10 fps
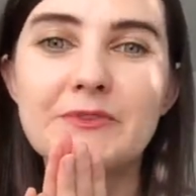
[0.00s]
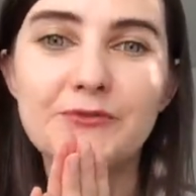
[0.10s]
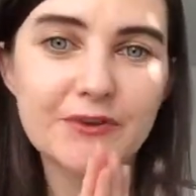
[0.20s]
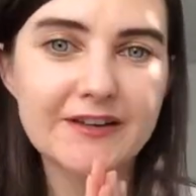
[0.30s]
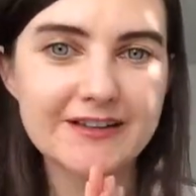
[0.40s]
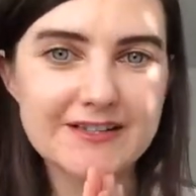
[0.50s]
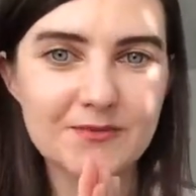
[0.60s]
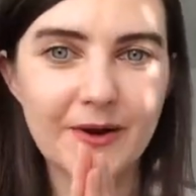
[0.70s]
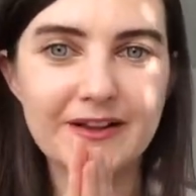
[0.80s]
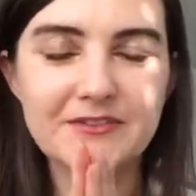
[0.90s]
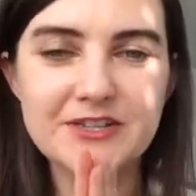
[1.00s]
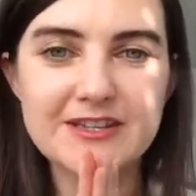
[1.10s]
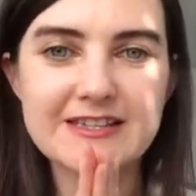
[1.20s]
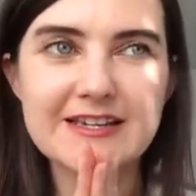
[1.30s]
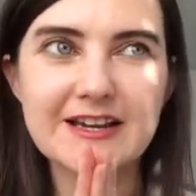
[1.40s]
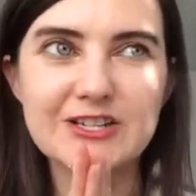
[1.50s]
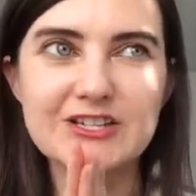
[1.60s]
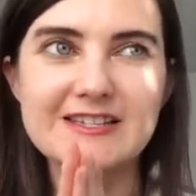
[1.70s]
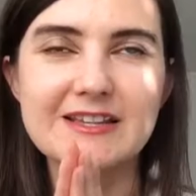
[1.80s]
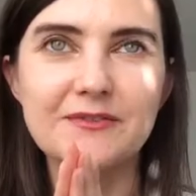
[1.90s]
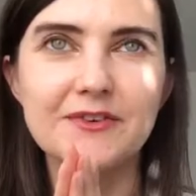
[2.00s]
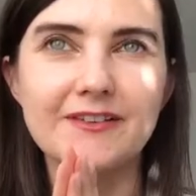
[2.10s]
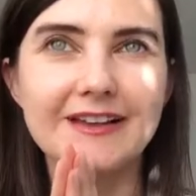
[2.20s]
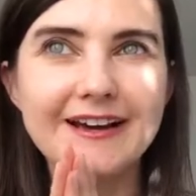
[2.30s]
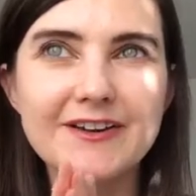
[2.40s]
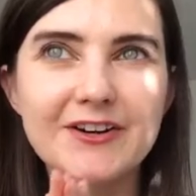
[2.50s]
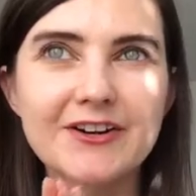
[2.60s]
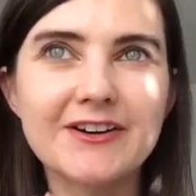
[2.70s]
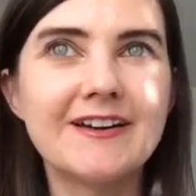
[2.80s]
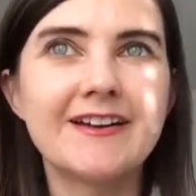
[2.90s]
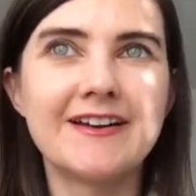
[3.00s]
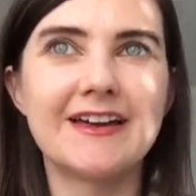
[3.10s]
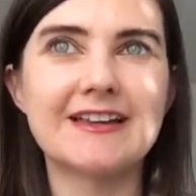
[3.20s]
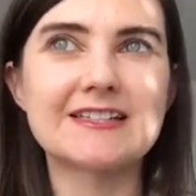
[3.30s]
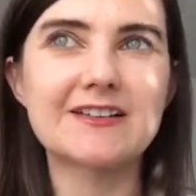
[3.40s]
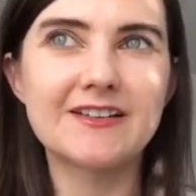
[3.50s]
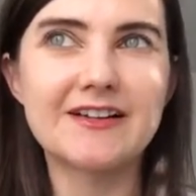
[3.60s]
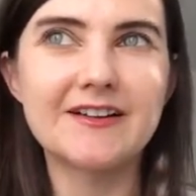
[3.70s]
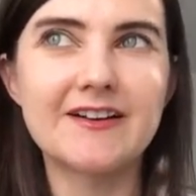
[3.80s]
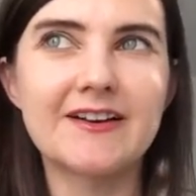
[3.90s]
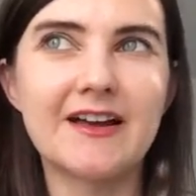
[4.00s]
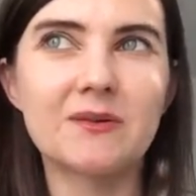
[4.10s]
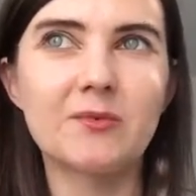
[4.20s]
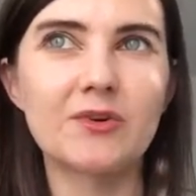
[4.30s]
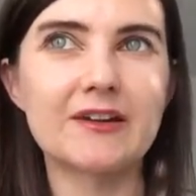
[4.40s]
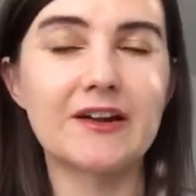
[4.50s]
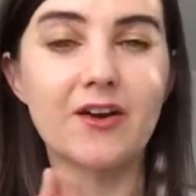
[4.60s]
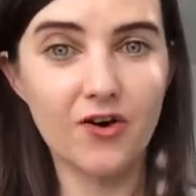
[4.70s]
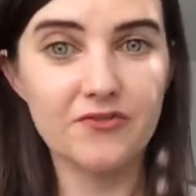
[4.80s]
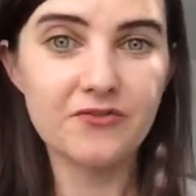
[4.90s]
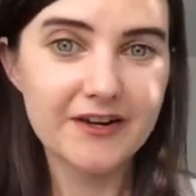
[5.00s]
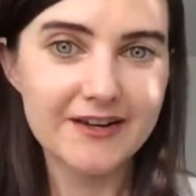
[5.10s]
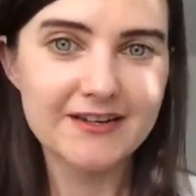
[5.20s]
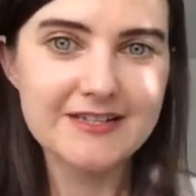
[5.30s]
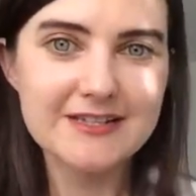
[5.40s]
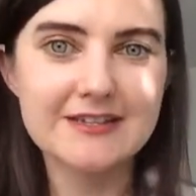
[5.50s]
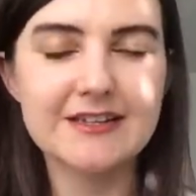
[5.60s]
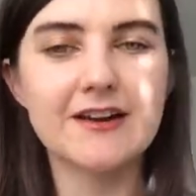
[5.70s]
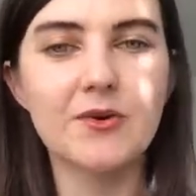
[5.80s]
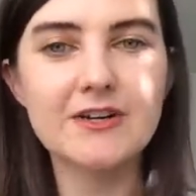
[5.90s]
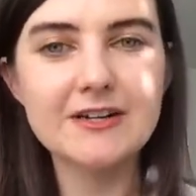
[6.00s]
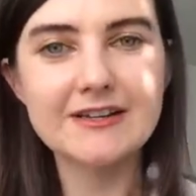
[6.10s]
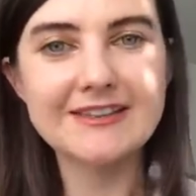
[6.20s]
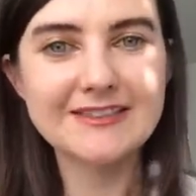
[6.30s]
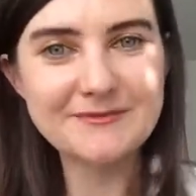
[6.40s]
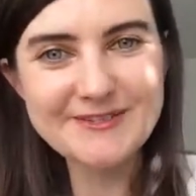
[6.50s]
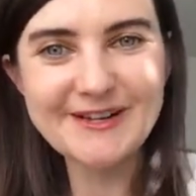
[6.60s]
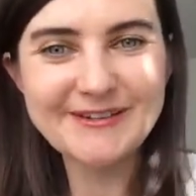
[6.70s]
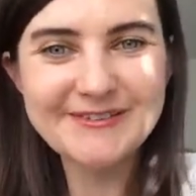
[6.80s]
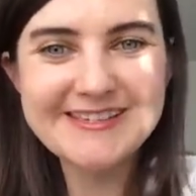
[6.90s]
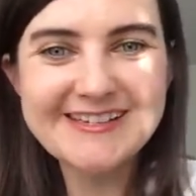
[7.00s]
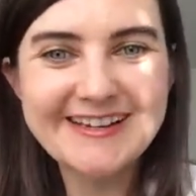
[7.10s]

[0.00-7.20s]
feel as well after the sessions. They feel lighter and clear and more like confident in themselves.